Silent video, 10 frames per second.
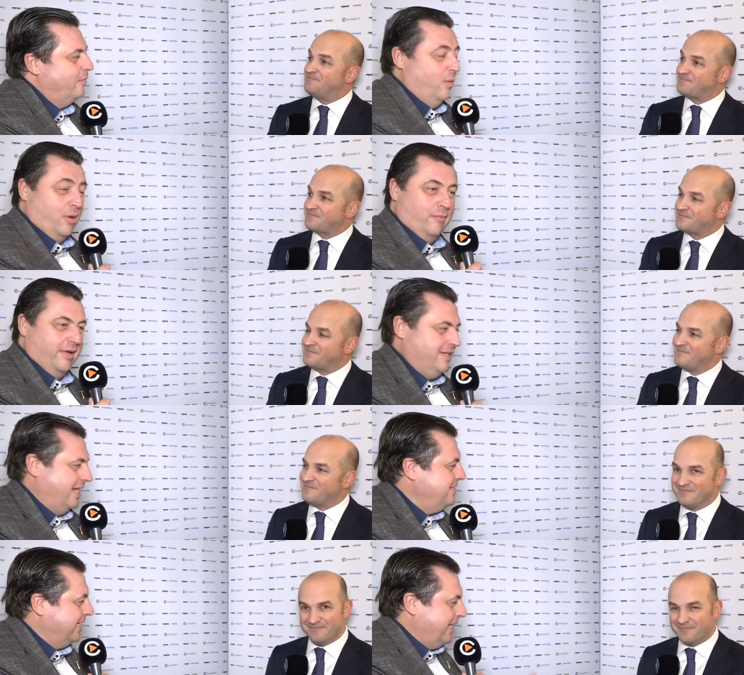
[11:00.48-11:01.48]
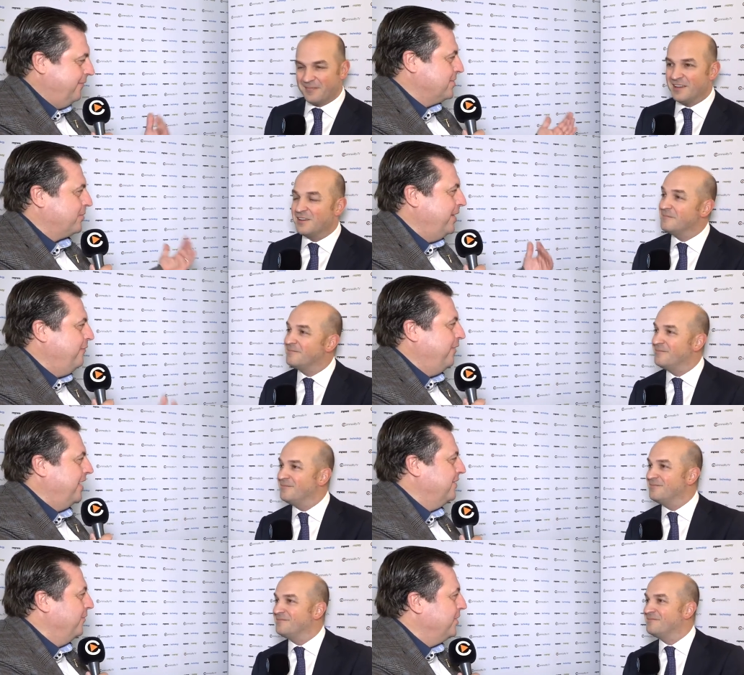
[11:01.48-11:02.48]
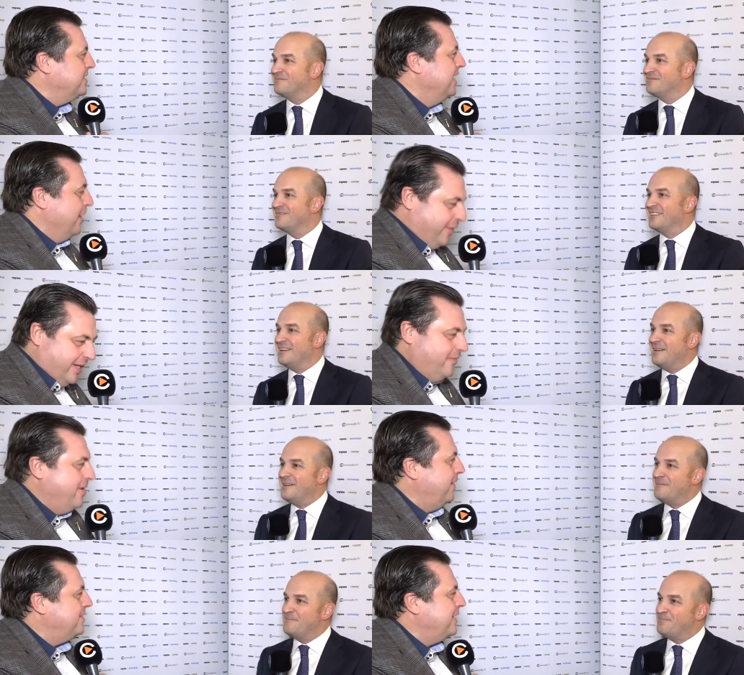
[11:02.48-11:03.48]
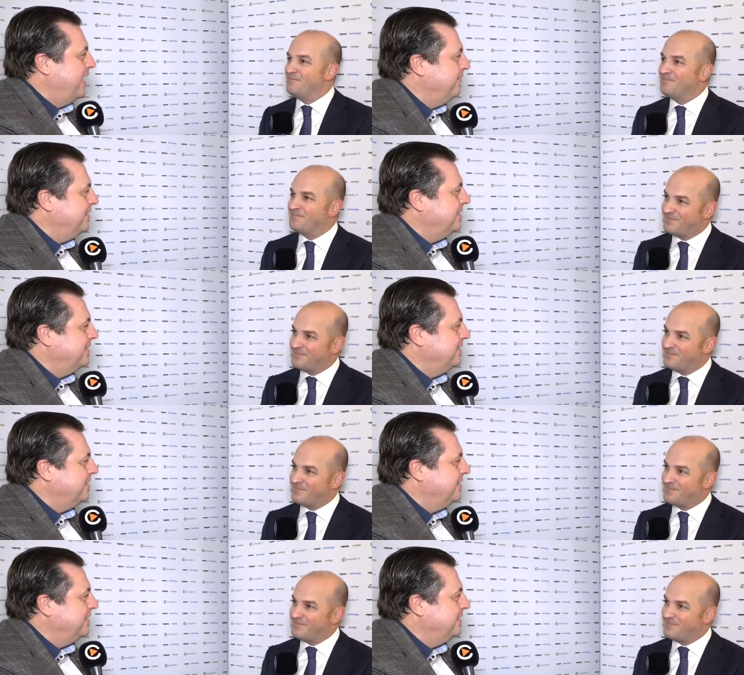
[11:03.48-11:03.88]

Speaker 1: Wow, fantastic. That was a great final word. Thank you very much, Ivan.